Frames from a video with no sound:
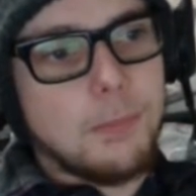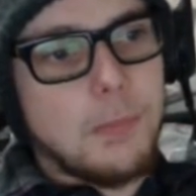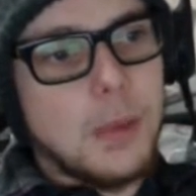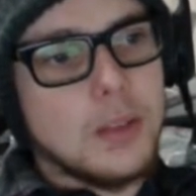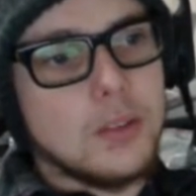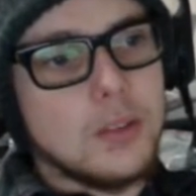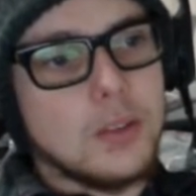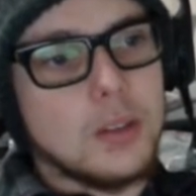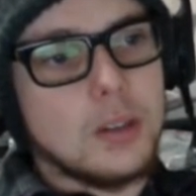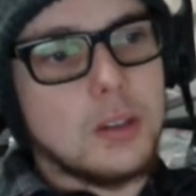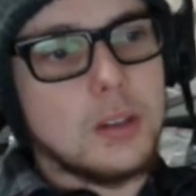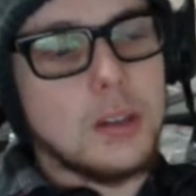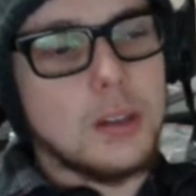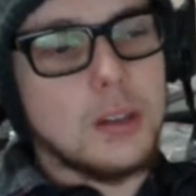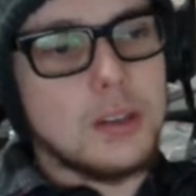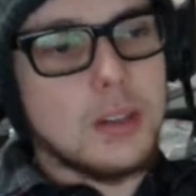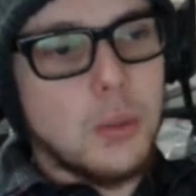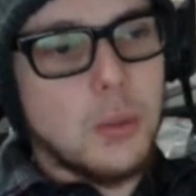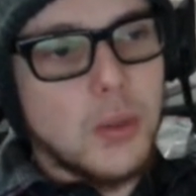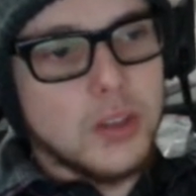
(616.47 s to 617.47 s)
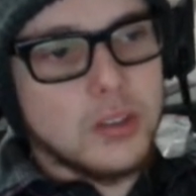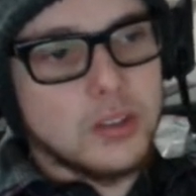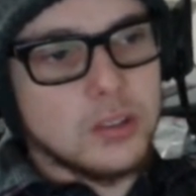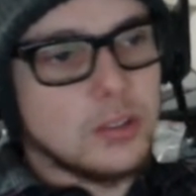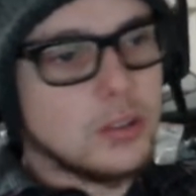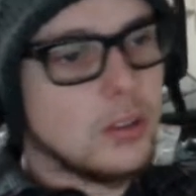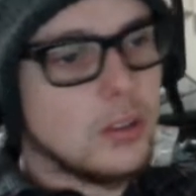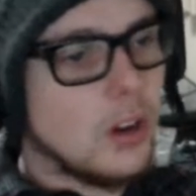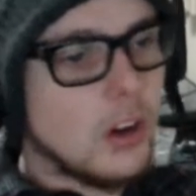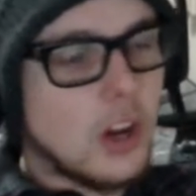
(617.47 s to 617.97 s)
Basically, someone that's
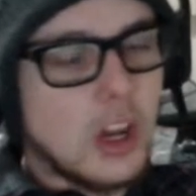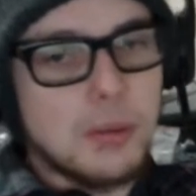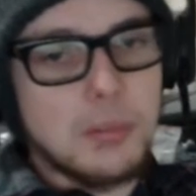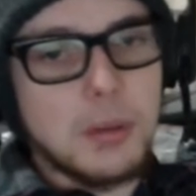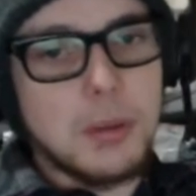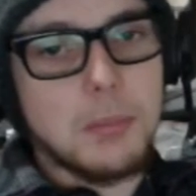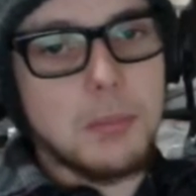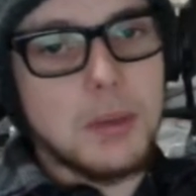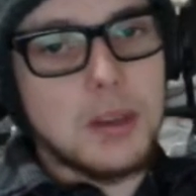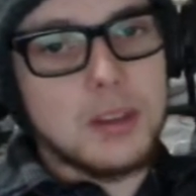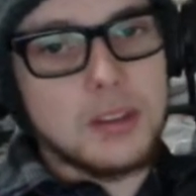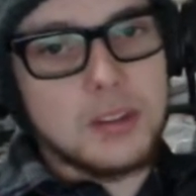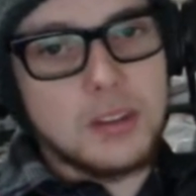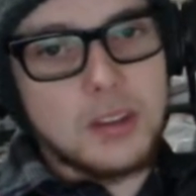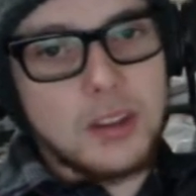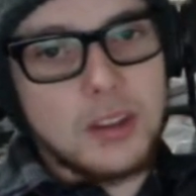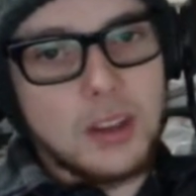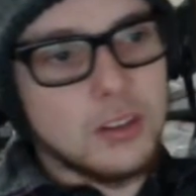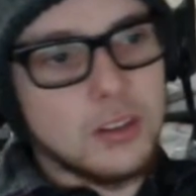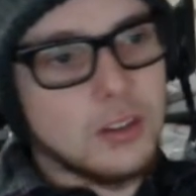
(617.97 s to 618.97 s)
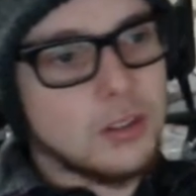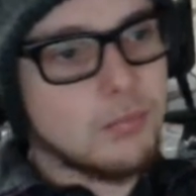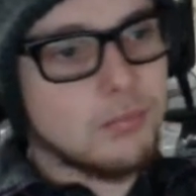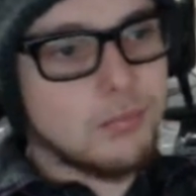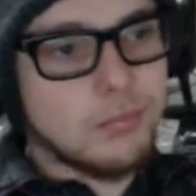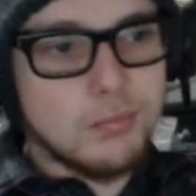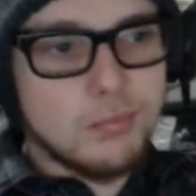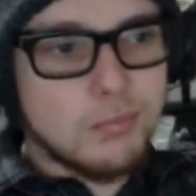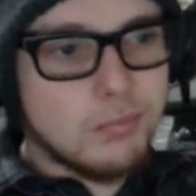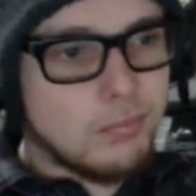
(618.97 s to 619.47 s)
just not going to be missed, doesn't
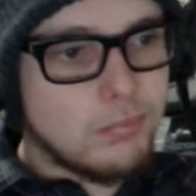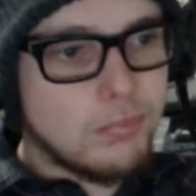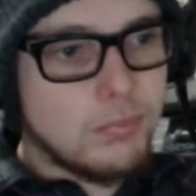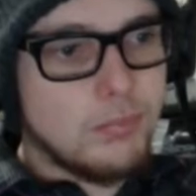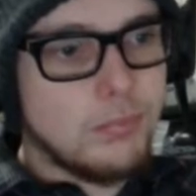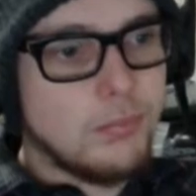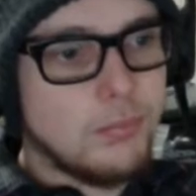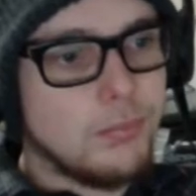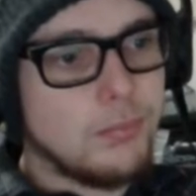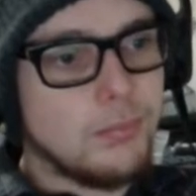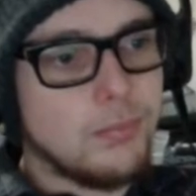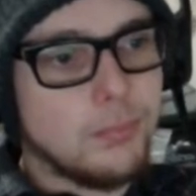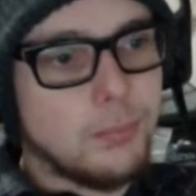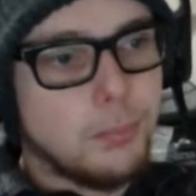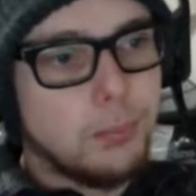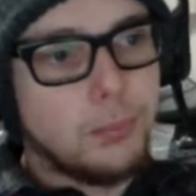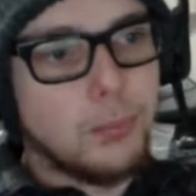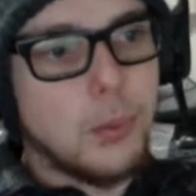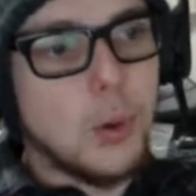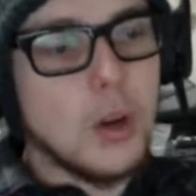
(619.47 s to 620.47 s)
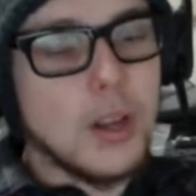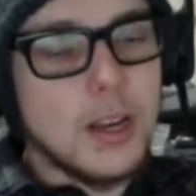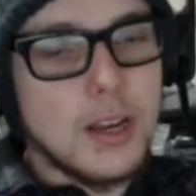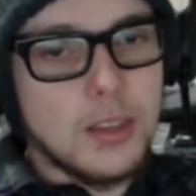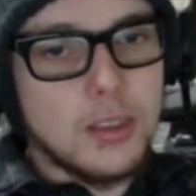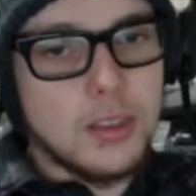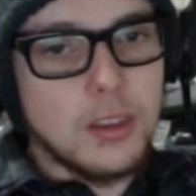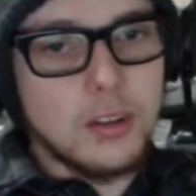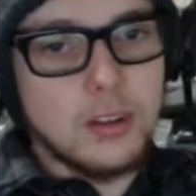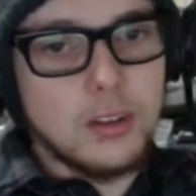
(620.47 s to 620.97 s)
put
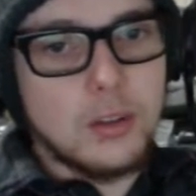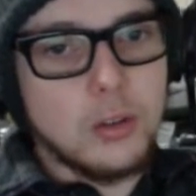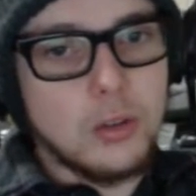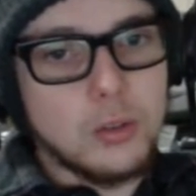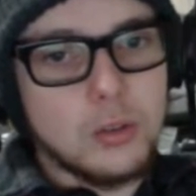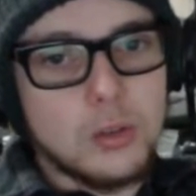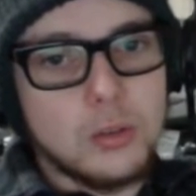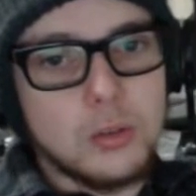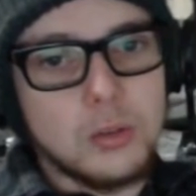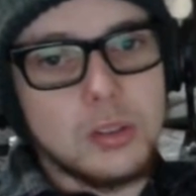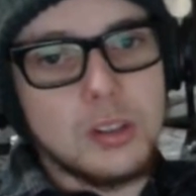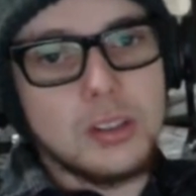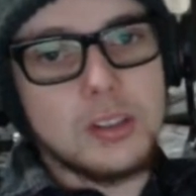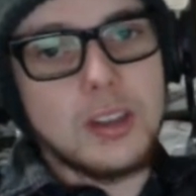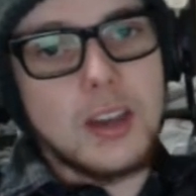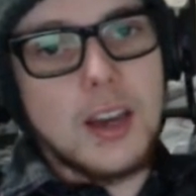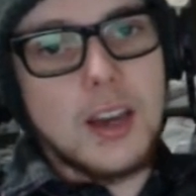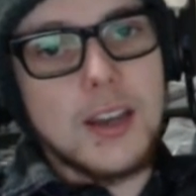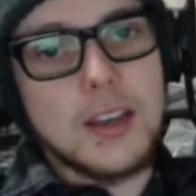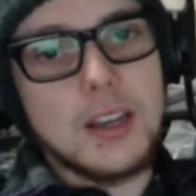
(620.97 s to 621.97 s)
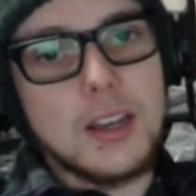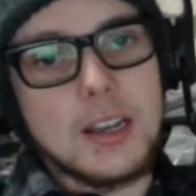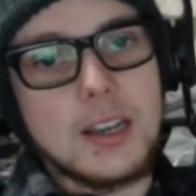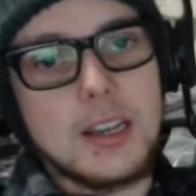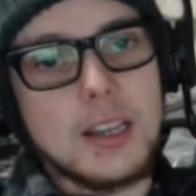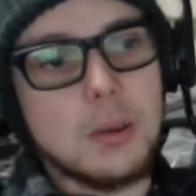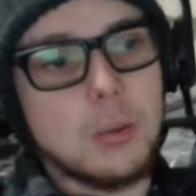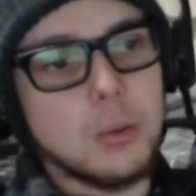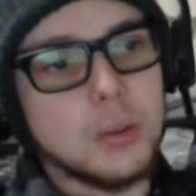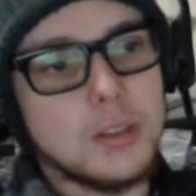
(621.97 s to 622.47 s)
anything to society, and
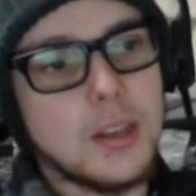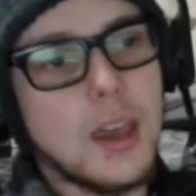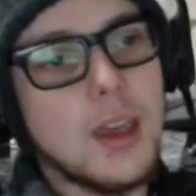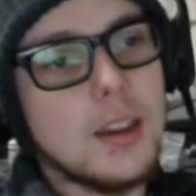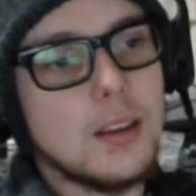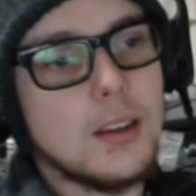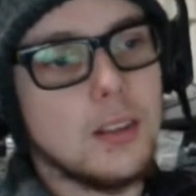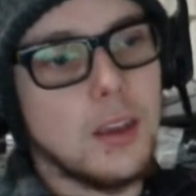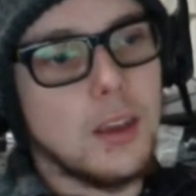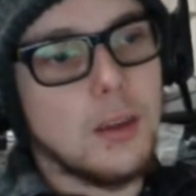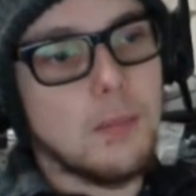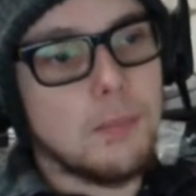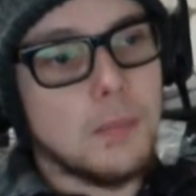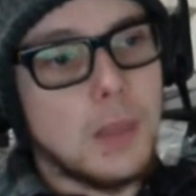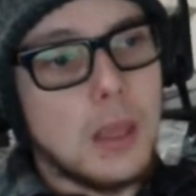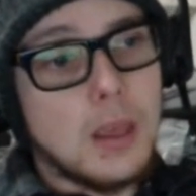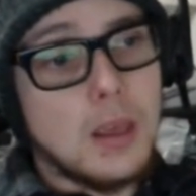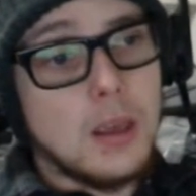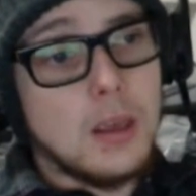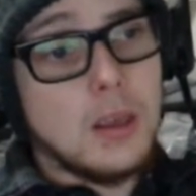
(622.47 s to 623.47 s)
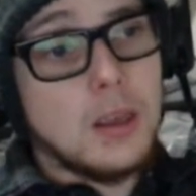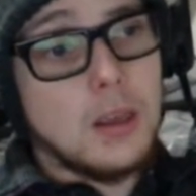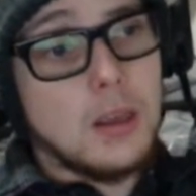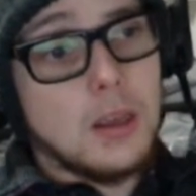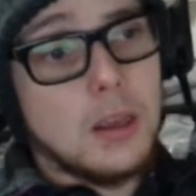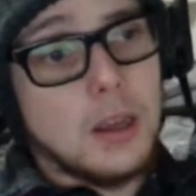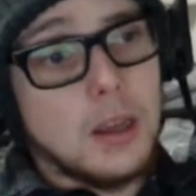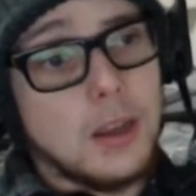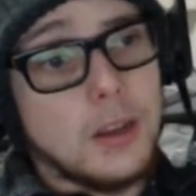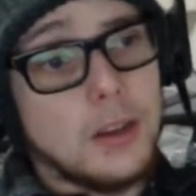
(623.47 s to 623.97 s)
he will take them.
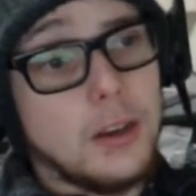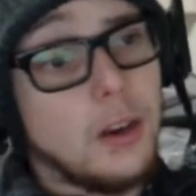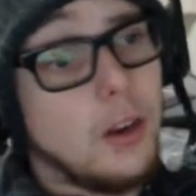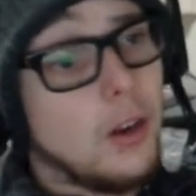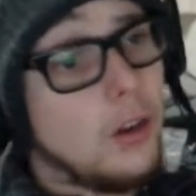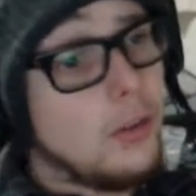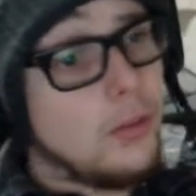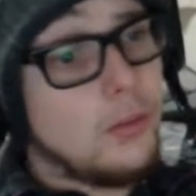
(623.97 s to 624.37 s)
Not,